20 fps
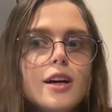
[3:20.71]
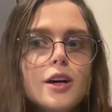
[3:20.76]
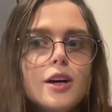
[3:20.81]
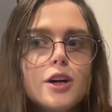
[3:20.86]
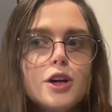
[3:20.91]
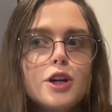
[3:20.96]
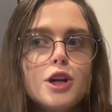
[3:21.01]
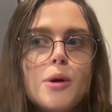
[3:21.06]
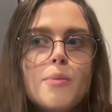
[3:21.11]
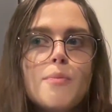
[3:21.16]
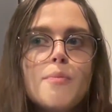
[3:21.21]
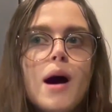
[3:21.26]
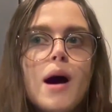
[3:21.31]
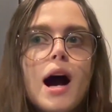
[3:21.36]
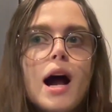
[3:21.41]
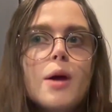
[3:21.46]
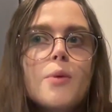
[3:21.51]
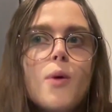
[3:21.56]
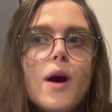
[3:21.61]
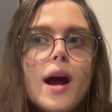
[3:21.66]

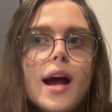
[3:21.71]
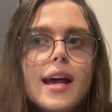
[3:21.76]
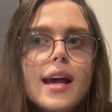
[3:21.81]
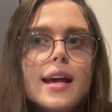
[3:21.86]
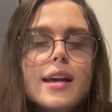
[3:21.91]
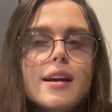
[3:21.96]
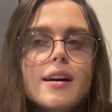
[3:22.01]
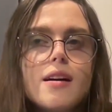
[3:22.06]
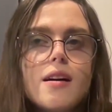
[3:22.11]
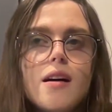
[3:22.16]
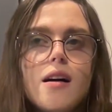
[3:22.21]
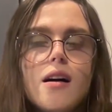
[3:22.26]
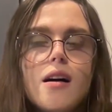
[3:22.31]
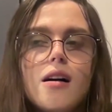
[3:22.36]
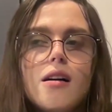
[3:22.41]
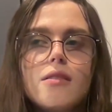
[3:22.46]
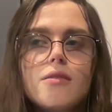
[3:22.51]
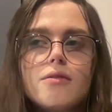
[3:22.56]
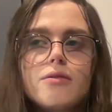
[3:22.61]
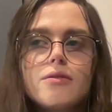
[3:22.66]
my way
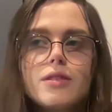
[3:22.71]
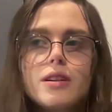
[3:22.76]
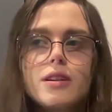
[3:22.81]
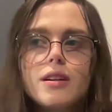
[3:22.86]
of,